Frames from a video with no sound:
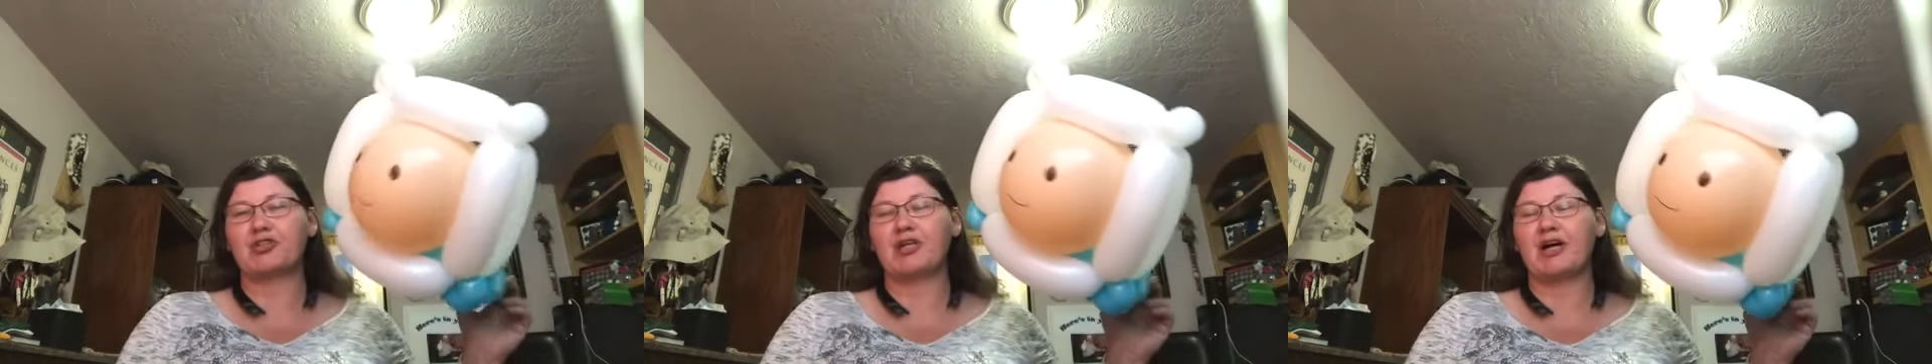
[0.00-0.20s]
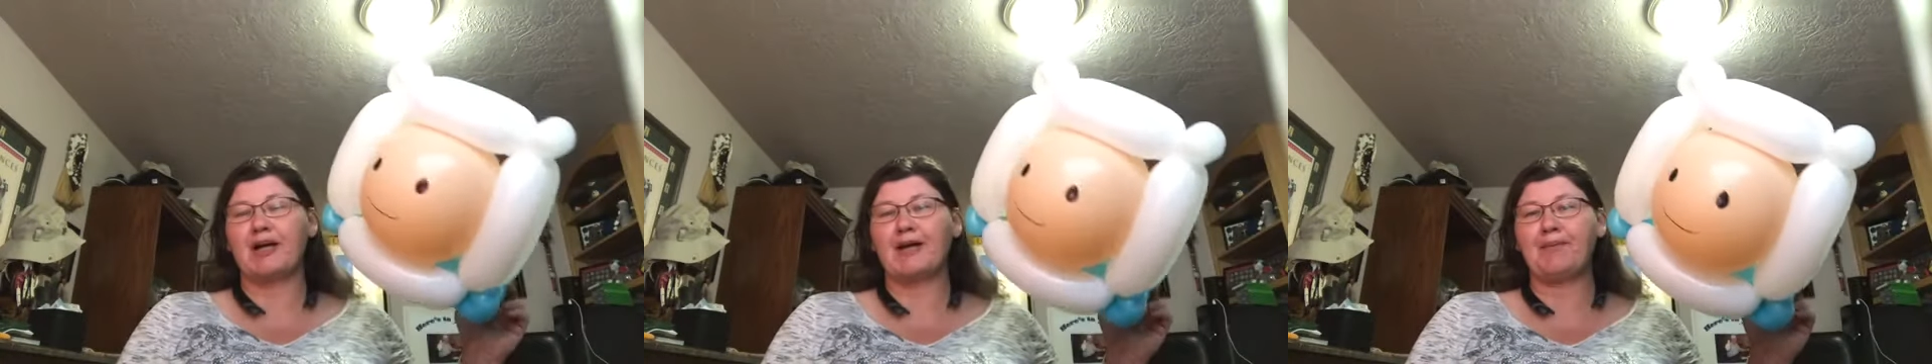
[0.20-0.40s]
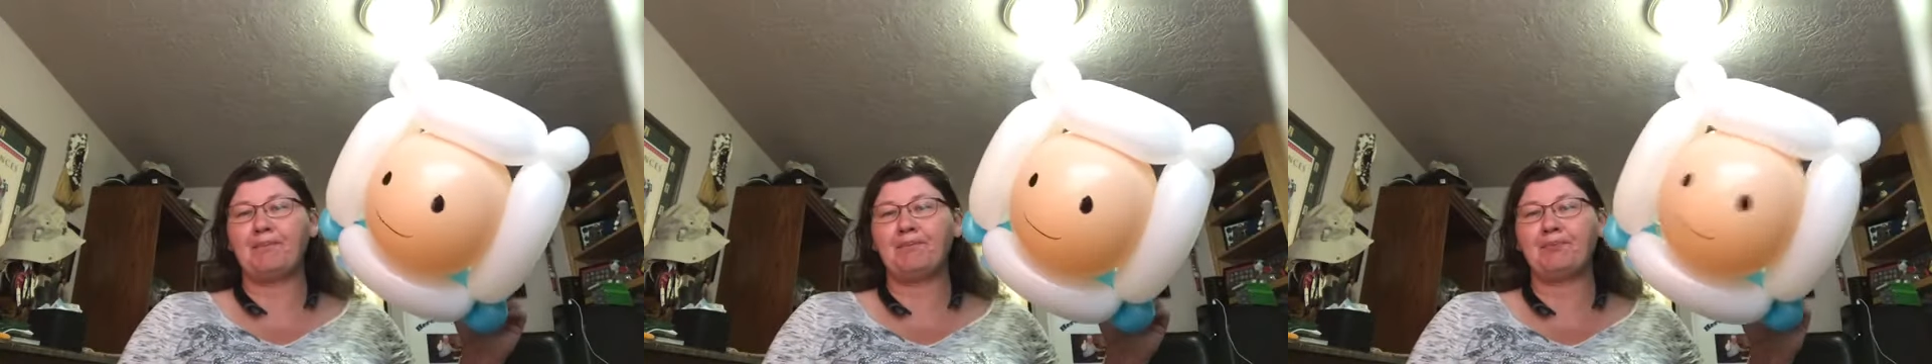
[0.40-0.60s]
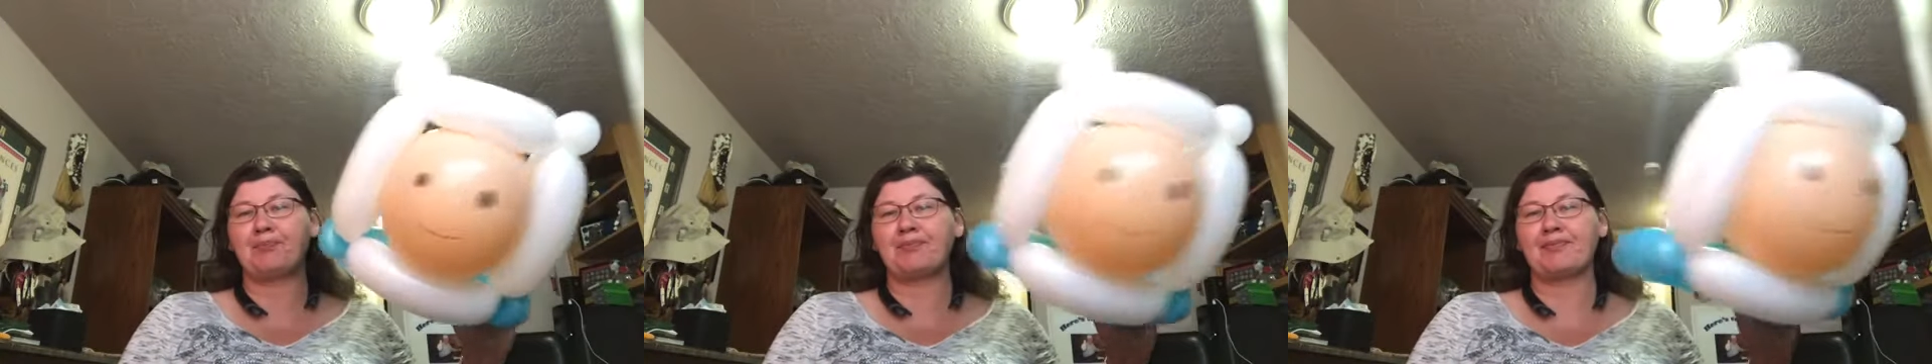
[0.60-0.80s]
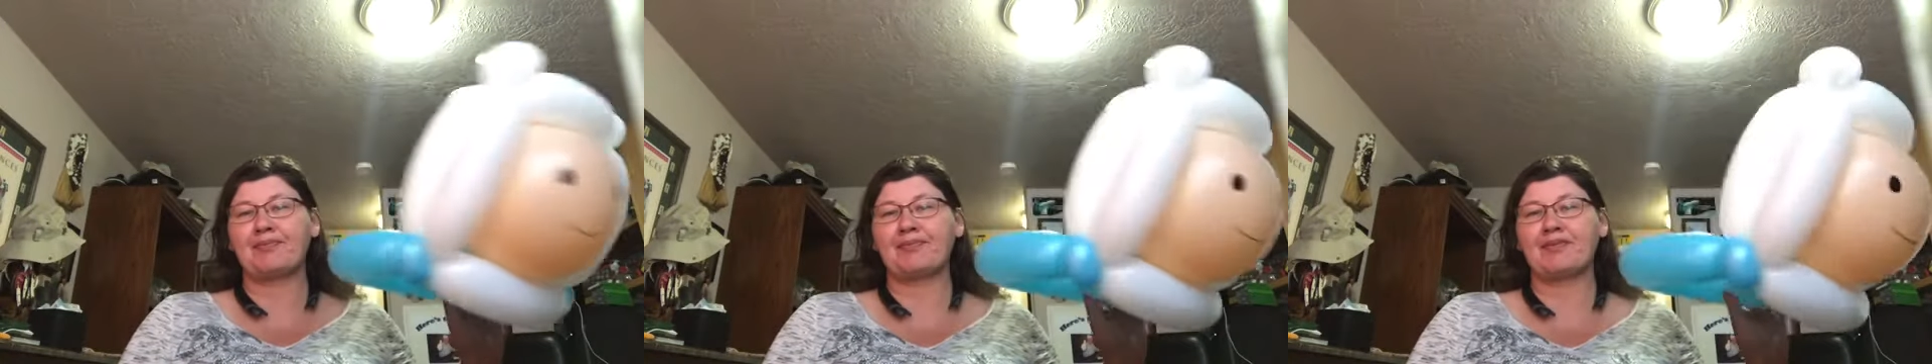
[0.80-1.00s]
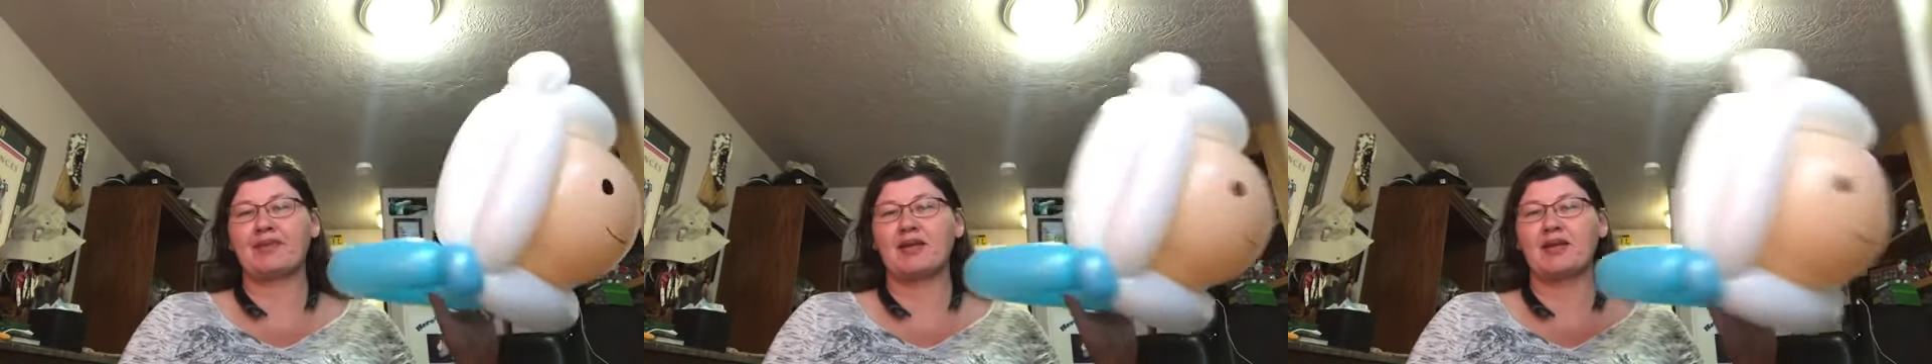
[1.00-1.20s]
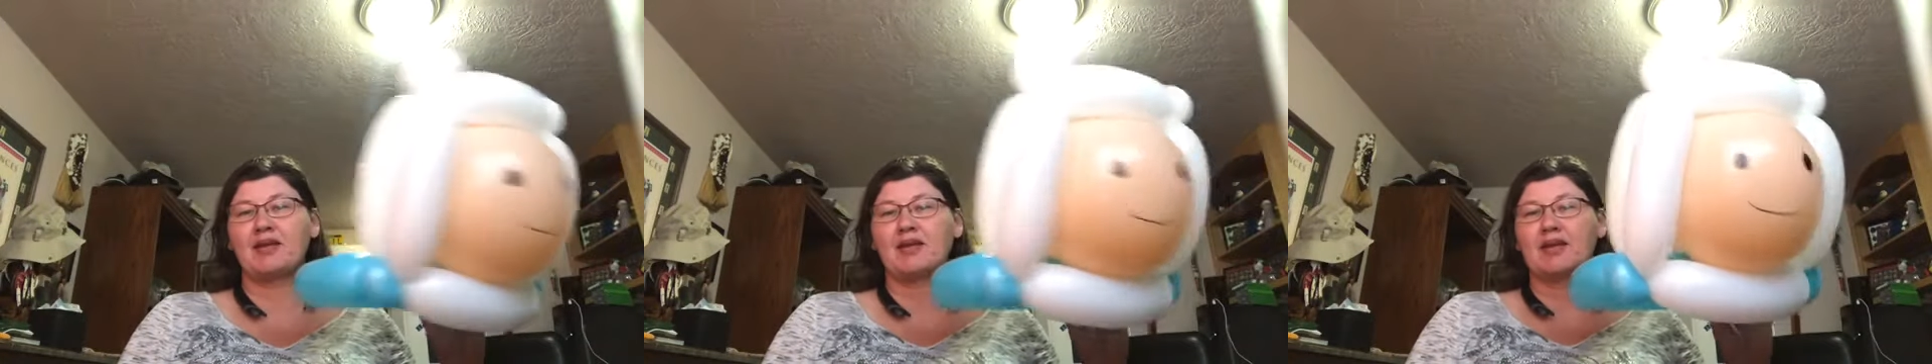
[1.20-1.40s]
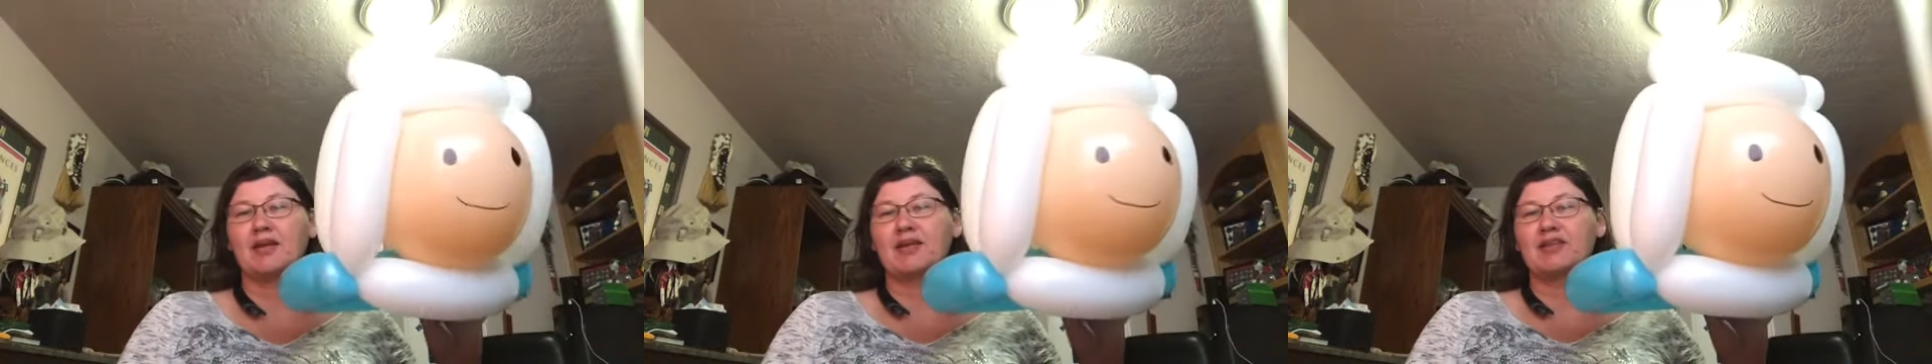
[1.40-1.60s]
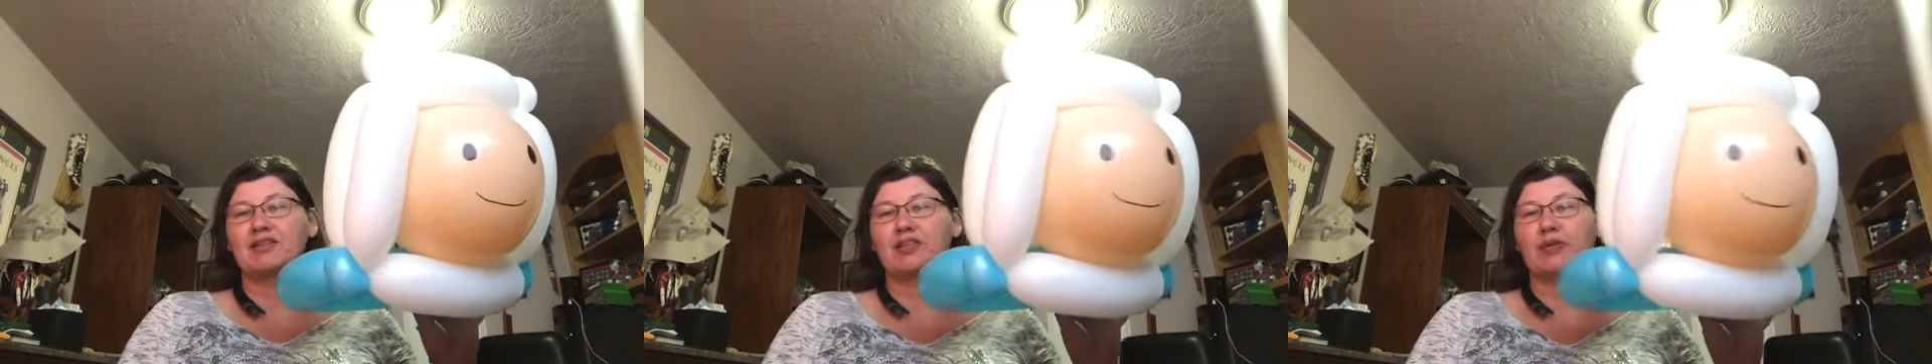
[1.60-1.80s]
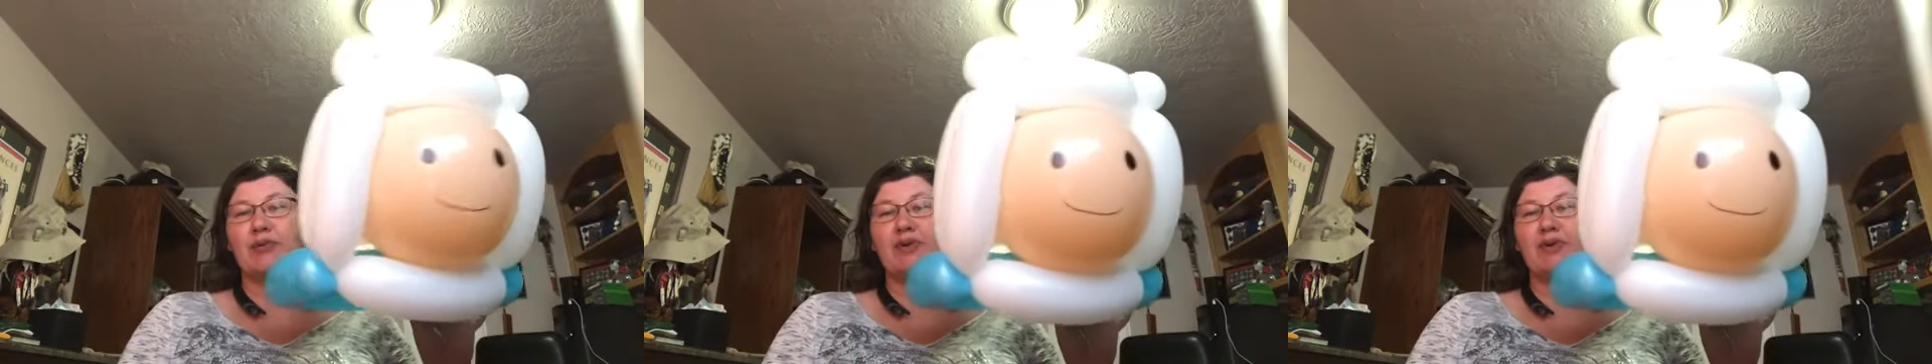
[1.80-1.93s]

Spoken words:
Time. So